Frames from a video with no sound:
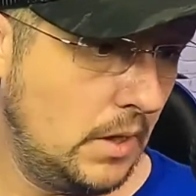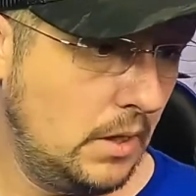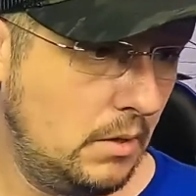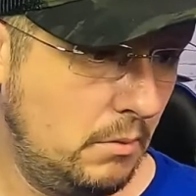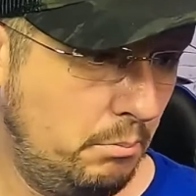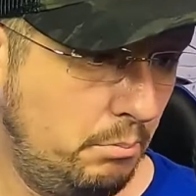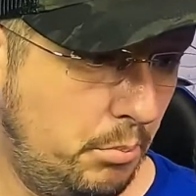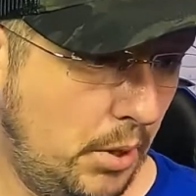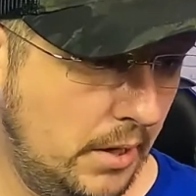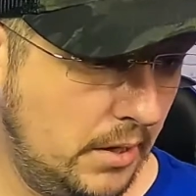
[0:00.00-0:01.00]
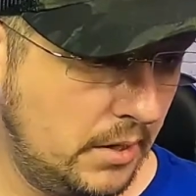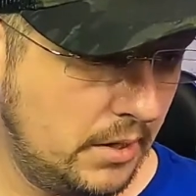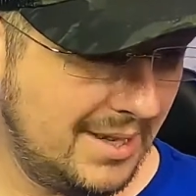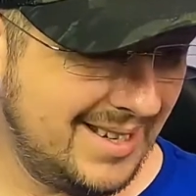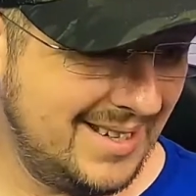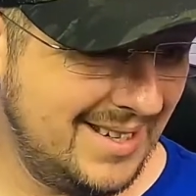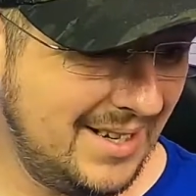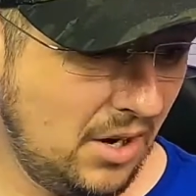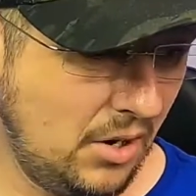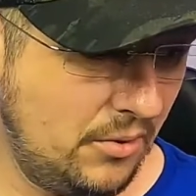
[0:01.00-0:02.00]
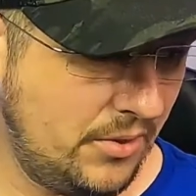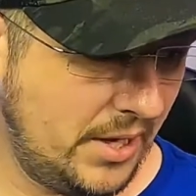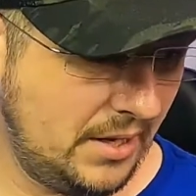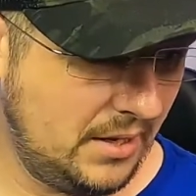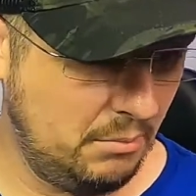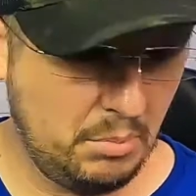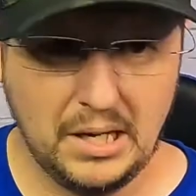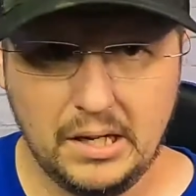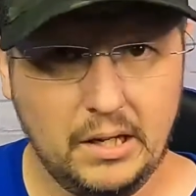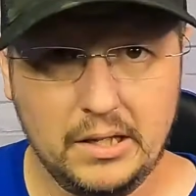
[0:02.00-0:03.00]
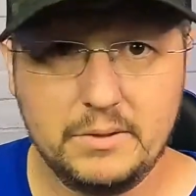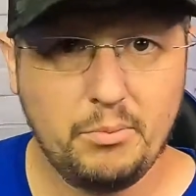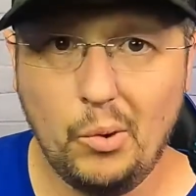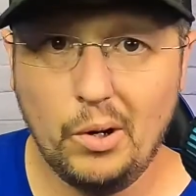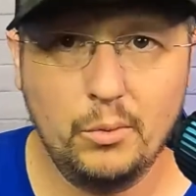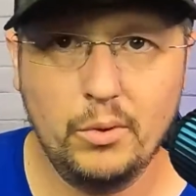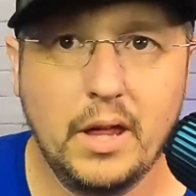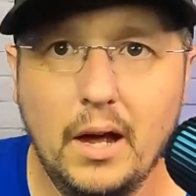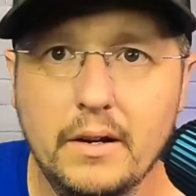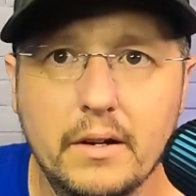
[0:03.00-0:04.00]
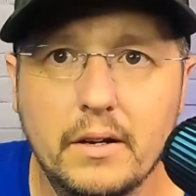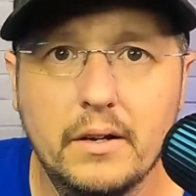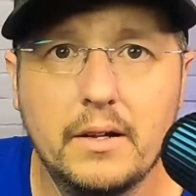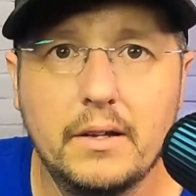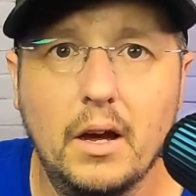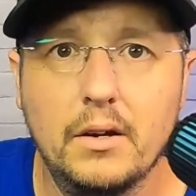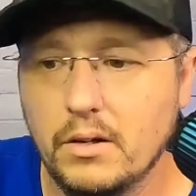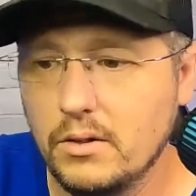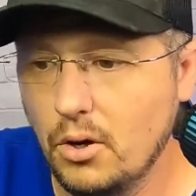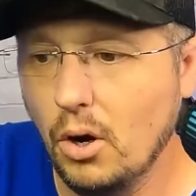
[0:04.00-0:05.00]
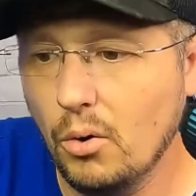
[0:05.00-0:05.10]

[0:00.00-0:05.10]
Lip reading: But are they competing at this point with Canon and Nikon? No.